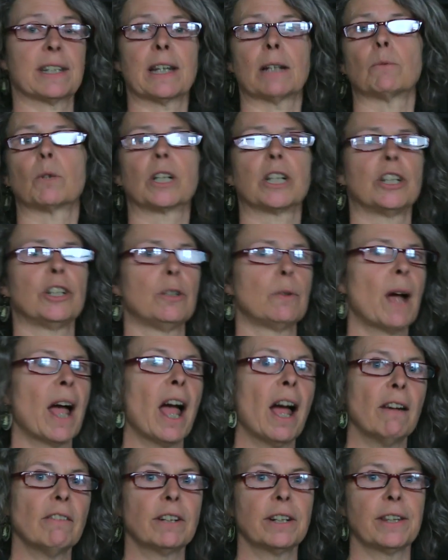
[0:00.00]
said we're going to do
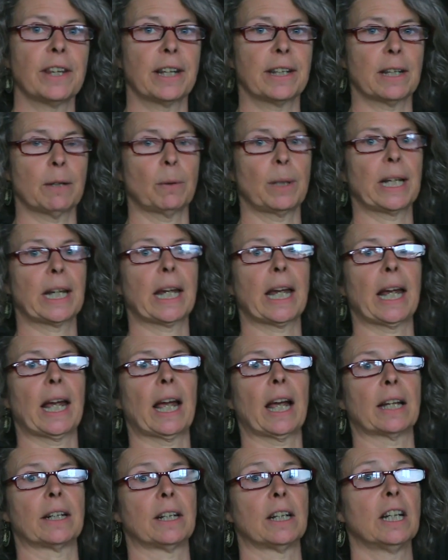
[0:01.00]
everything that we
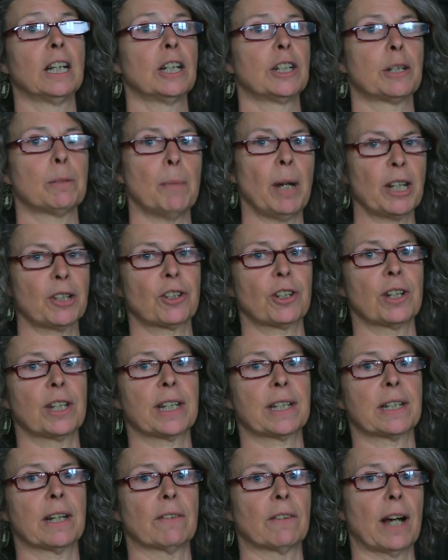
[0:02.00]
can to make sure
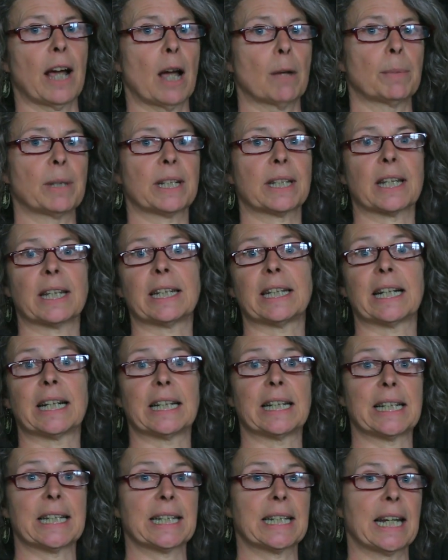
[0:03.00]
this never happens in the
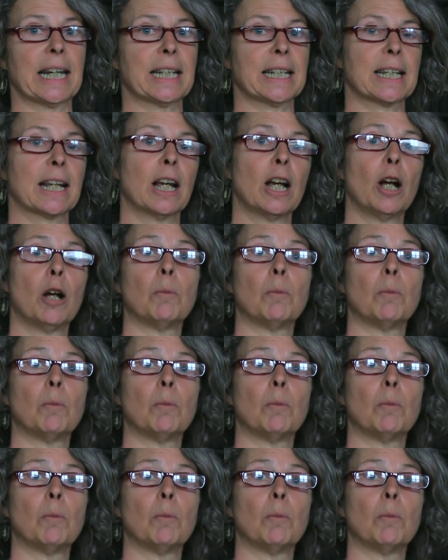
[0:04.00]
United States.